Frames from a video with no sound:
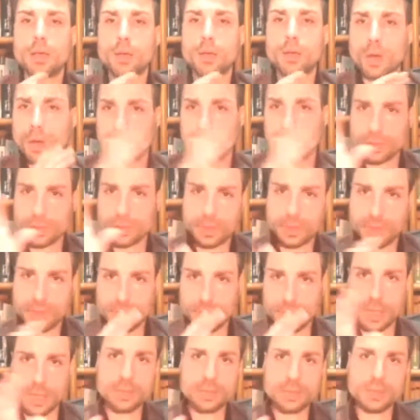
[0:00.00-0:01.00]
all the
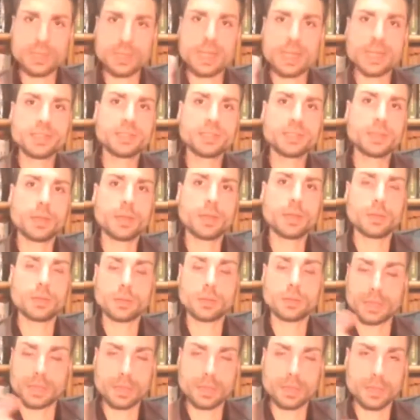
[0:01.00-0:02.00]
context,
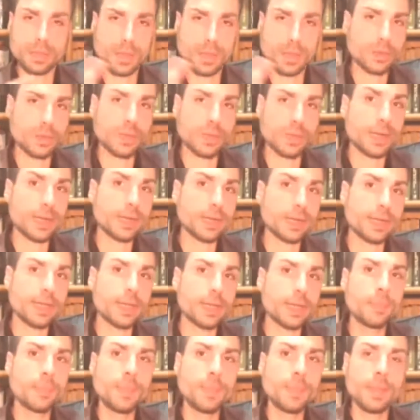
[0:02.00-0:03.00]
all the
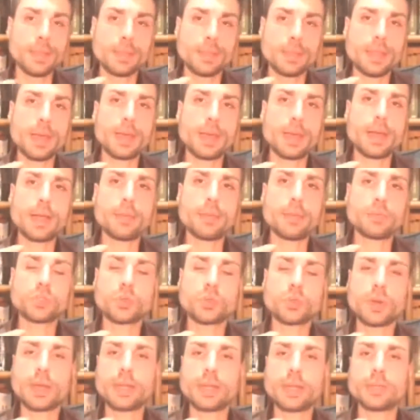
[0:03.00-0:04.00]
idea that I'm
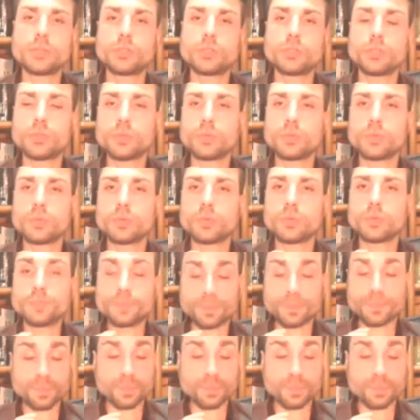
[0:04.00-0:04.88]
trying to